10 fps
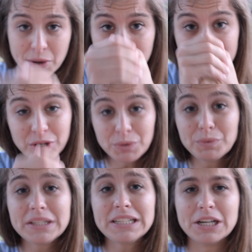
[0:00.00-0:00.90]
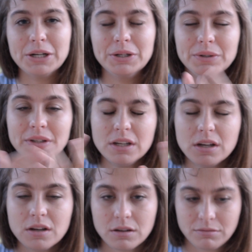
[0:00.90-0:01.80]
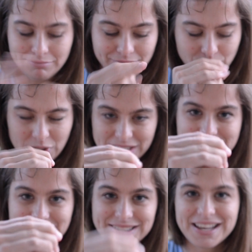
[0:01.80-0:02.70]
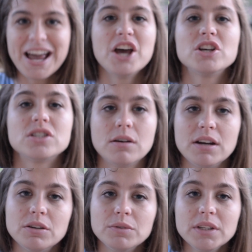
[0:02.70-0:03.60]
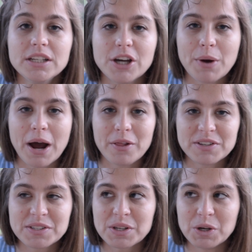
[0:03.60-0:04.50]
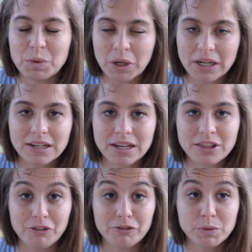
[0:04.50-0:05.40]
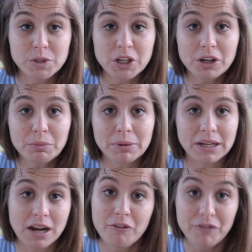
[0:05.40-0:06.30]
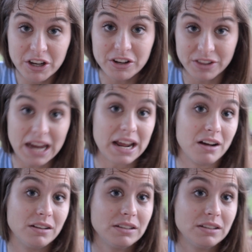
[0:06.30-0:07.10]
So I don't really know, what is this? So I don't really know how this is going to work in the future, but I'll figure that out